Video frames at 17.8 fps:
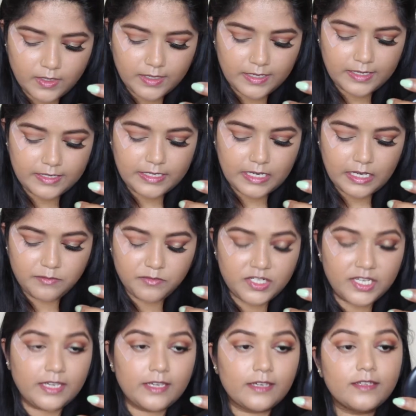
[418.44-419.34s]
And I'm
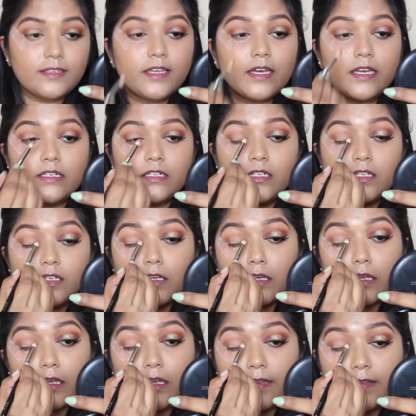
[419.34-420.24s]
taking that
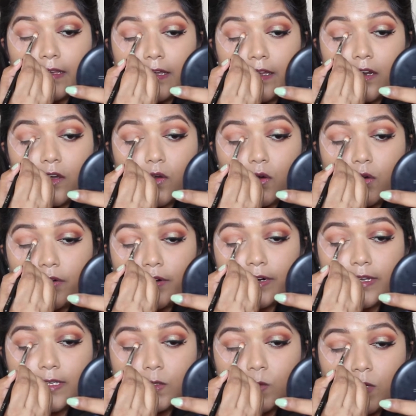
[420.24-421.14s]
in the inner
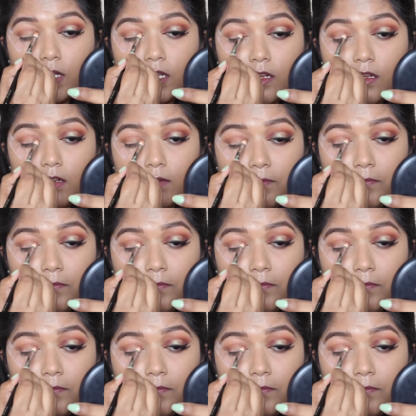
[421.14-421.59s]
corner as well.